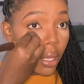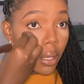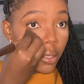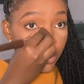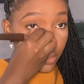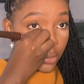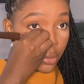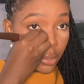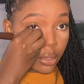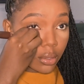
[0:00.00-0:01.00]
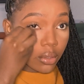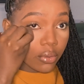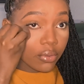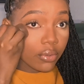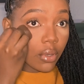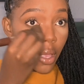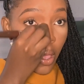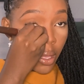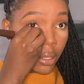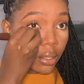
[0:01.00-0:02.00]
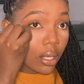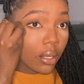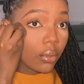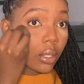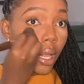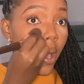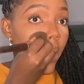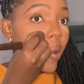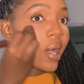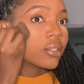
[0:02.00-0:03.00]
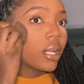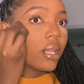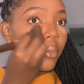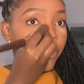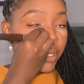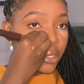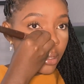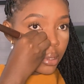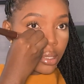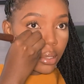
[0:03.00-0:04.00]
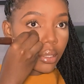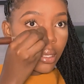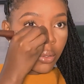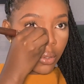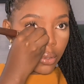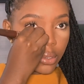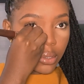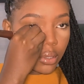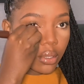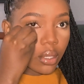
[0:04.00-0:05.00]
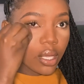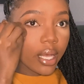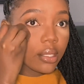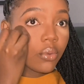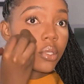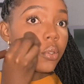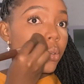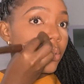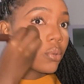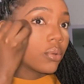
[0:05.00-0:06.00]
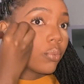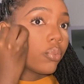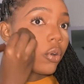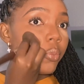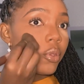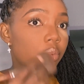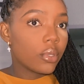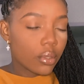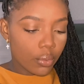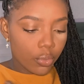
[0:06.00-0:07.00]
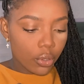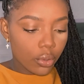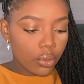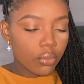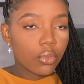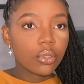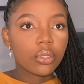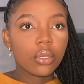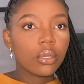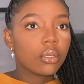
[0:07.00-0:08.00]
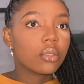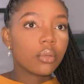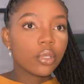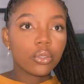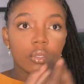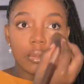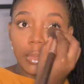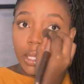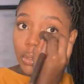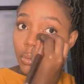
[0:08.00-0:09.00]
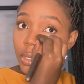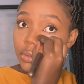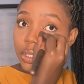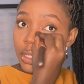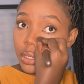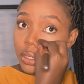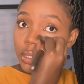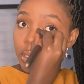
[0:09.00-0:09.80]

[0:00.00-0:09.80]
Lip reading: I'm just tossing off that on that. Actually, I'm pressing it in because I still want it to pop a bit, but not too much. So I'm just using my normal shade.